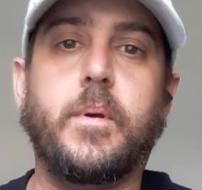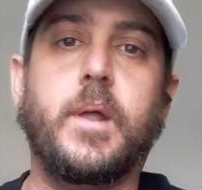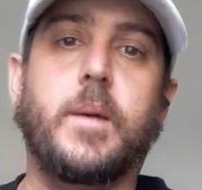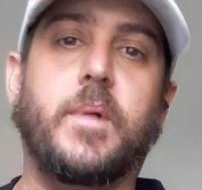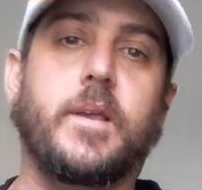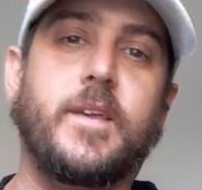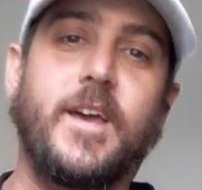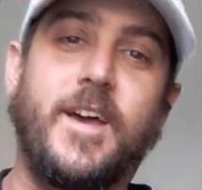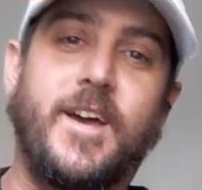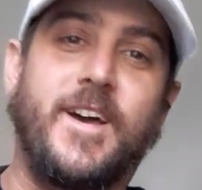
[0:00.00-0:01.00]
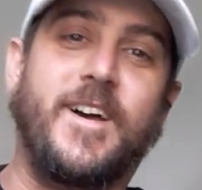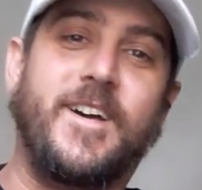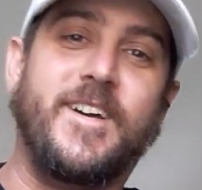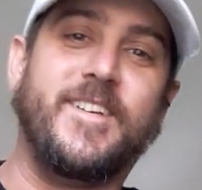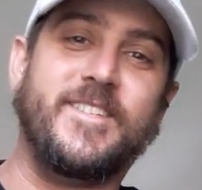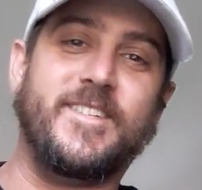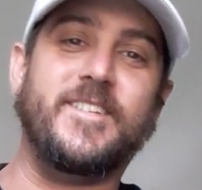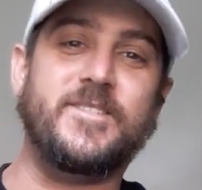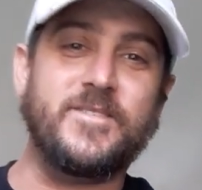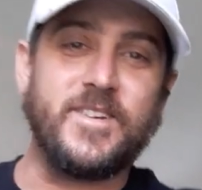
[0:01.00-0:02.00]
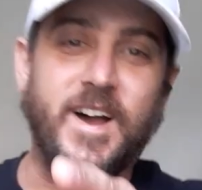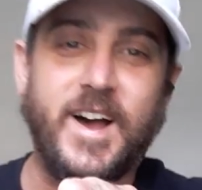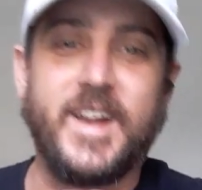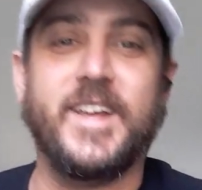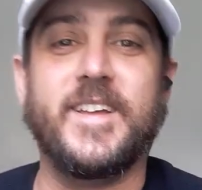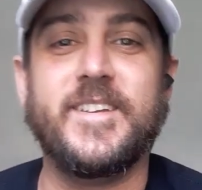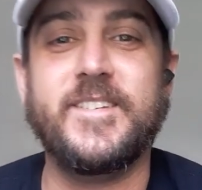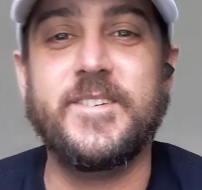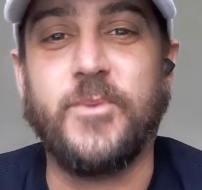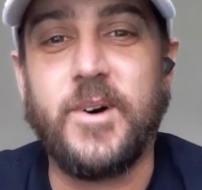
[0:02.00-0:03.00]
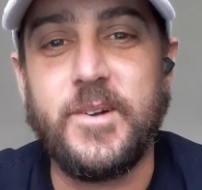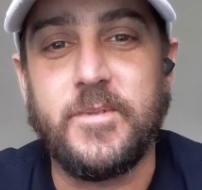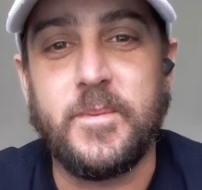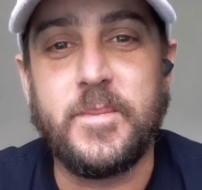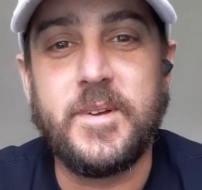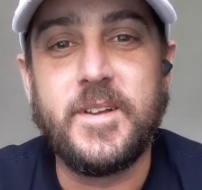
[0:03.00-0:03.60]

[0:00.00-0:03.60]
And I'm like, yeah, you got it. You're one of them.